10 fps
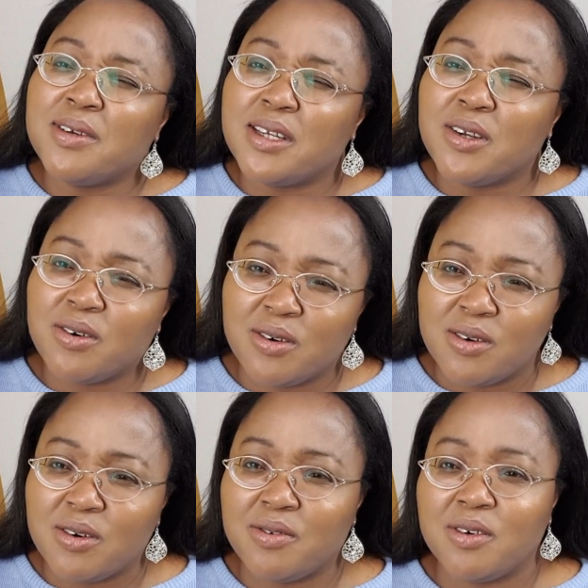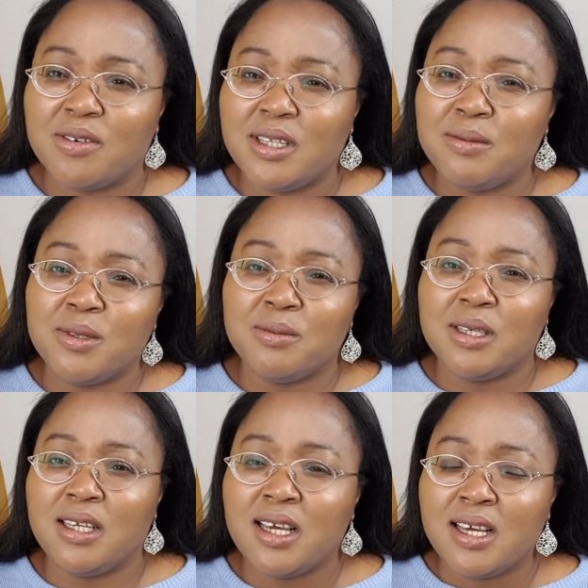very wrong for them to
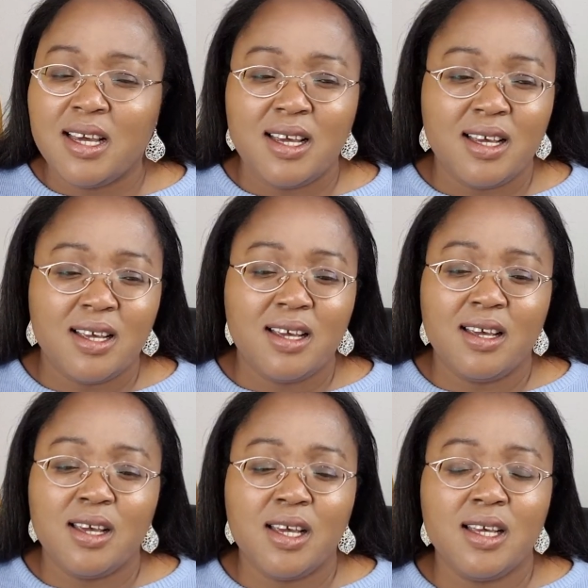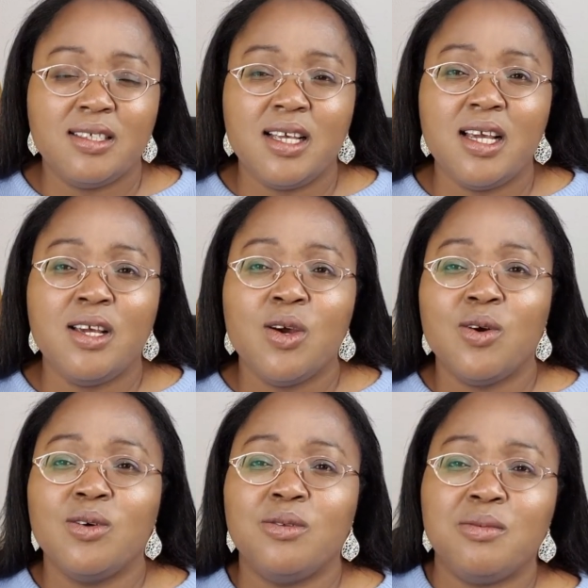be saying
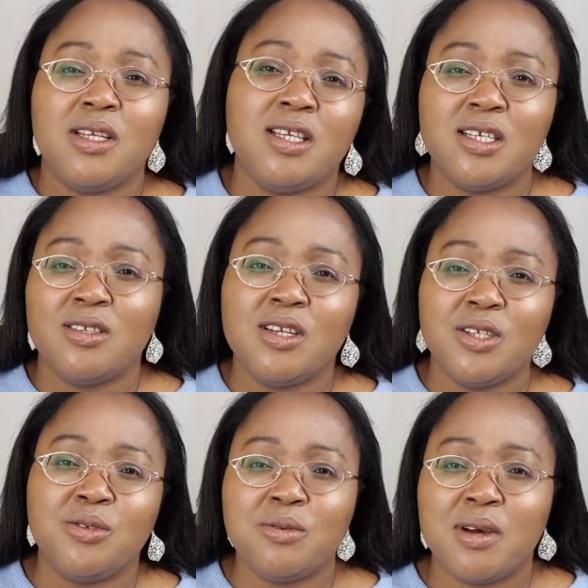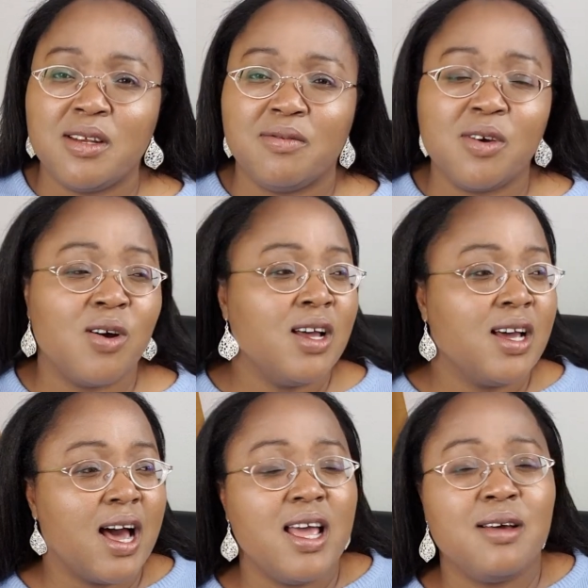Odumeje is not the true man of God.
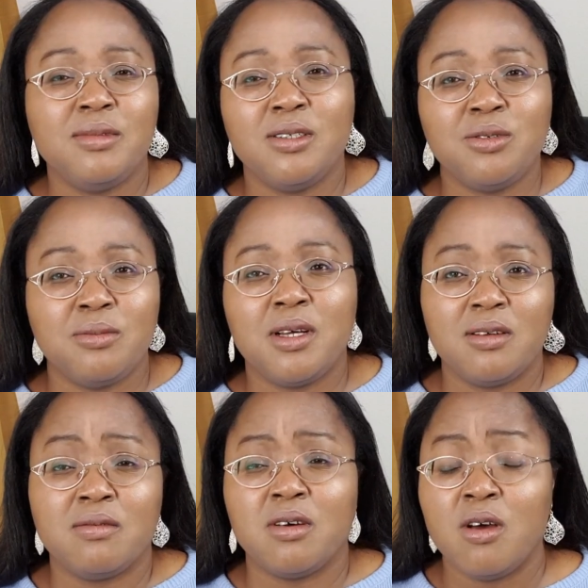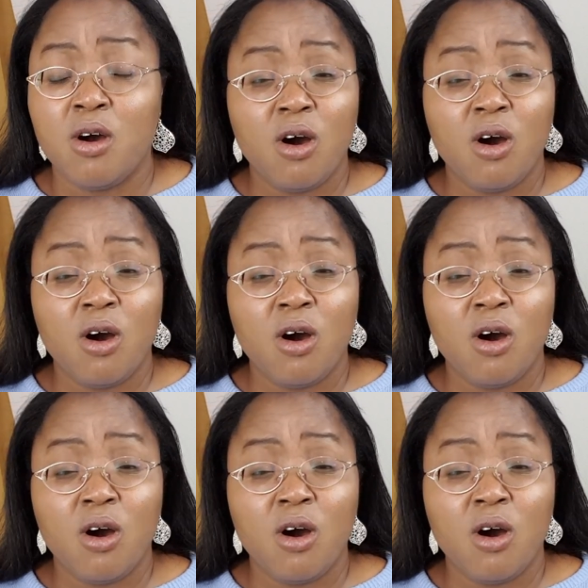I am the true man of God.